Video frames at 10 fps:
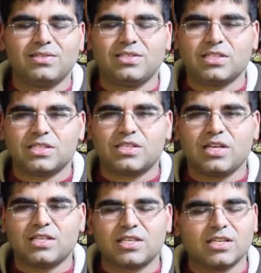Test
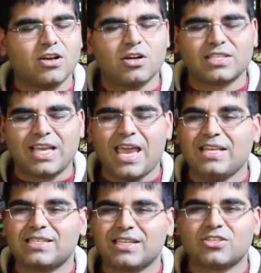test. it costs like
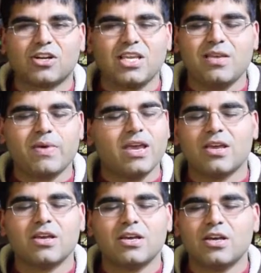8 cents on
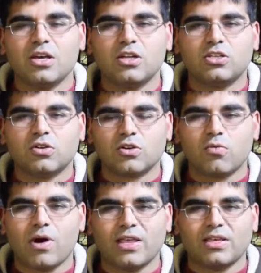eBay, don't know
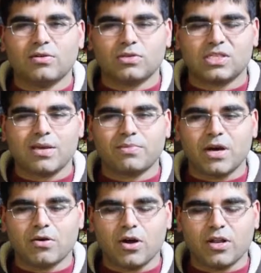why they were skimped
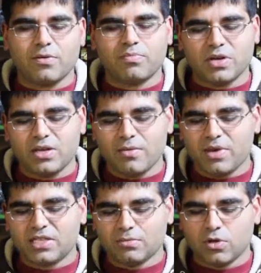out on it, but it
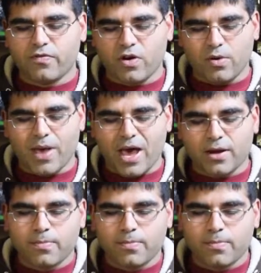makes them look very bad.